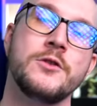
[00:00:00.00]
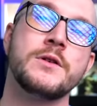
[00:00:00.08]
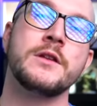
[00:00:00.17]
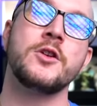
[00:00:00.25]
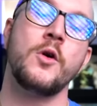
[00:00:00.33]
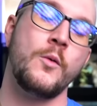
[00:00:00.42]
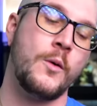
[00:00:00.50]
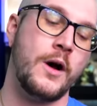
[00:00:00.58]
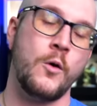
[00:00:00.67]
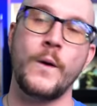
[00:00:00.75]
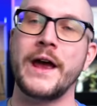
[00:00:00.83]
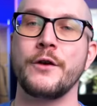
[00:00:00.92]
you can go
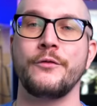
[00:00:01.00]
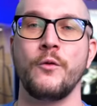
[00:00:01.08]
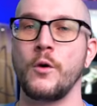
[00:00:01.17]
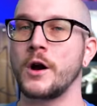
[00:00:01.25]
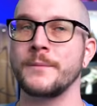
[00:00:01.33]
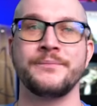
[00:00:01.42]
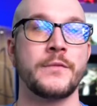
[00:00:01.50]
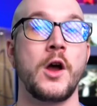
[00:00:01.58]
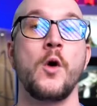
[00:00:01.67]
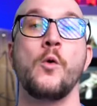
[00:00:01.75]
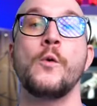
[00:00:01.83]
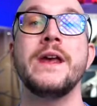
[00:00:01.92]
away for
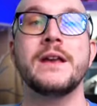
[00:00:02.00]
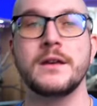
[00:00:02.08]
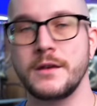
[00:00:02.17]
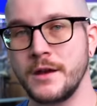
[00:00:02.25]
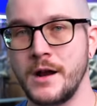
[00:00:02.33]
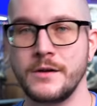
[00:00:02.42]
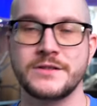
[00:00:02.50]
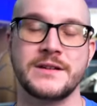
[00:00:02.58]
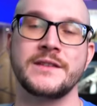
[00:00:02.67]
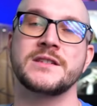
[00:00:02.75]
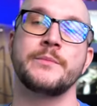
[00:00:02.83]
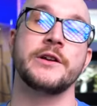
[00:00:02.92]
a week, you know,
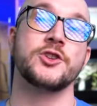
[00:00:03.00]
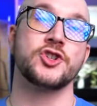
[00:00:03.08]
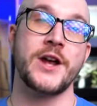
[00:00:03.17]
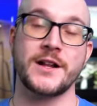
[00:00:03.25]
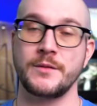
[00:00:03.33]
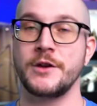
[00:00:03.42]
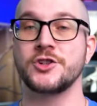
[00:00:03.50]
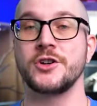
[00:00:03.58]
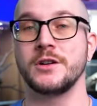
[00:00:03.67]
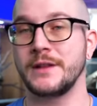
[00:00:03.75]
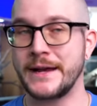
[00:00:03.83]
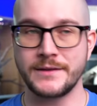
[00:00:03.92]
send someone to check to make sure
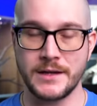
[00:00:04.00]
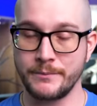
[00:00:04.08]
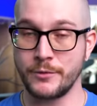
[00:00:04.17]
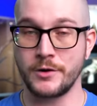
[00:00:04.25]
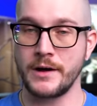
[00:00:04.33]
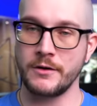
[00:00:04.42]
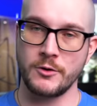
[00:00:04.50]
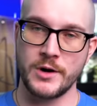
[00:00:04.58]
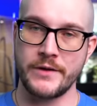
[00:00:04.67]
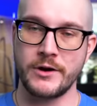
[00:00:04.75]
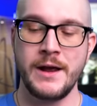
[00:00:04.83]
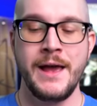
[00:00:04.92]
your light didn't burn out or
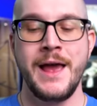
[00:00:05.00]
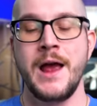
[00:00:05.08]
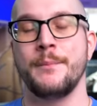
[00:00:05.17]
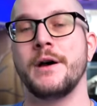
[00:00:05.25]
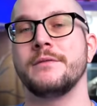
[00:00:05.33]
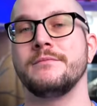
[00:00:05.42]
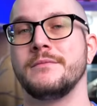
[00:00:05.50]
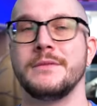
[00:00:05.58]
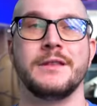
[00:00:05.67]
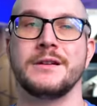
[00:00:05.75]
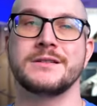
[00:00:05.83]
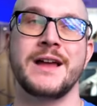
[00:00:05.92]
whatever, but
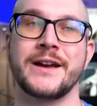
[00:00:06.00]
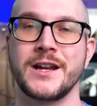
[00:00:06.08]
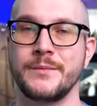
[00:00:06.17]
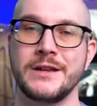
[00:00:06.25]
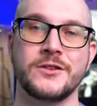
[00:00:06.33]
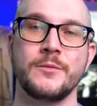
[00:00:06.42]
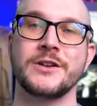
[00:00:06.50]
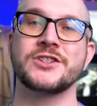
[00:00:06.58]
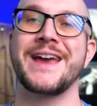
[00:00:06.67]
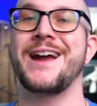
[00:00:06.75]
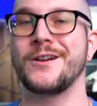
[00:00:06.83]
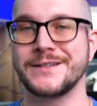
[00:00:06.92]
there's not gonna be too much
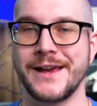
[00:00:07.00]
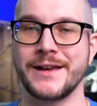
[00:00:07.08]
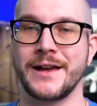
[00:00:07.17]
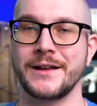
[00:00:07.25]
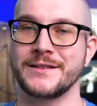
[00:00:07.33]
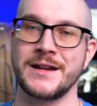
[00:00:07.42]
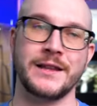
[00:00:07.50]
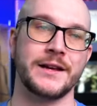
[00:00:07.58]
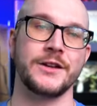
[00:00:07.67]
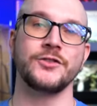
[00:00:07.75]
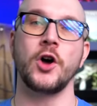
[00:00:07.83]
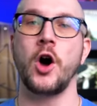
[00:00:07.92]
caretaking. It's not like
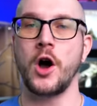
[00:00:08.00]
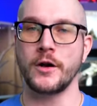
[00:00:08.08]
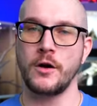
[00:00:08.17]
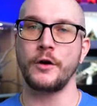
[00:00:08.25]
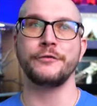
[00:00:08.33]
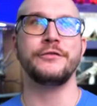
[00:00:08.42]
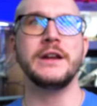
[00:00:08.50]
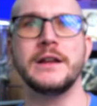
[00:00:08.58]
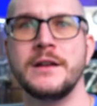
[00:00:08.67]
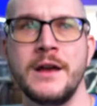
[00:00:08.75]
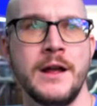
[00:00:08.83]
a dog, oh, feed it